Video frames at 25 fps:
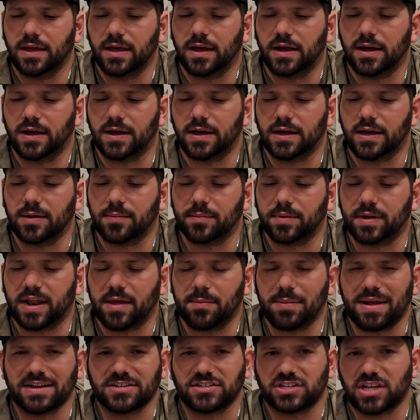And I
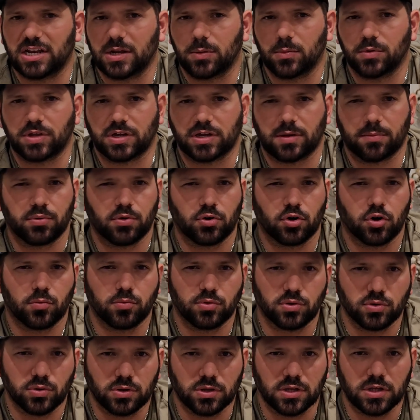match that up with like a pearl
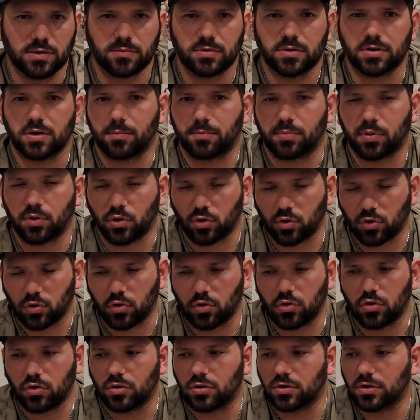blue glimmer, a
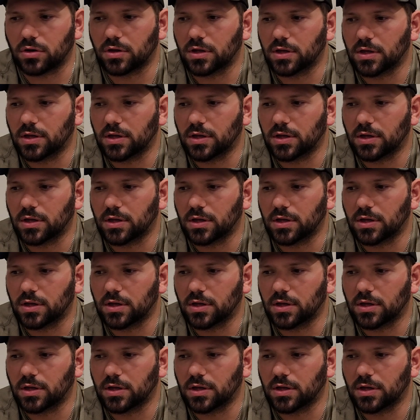pearl,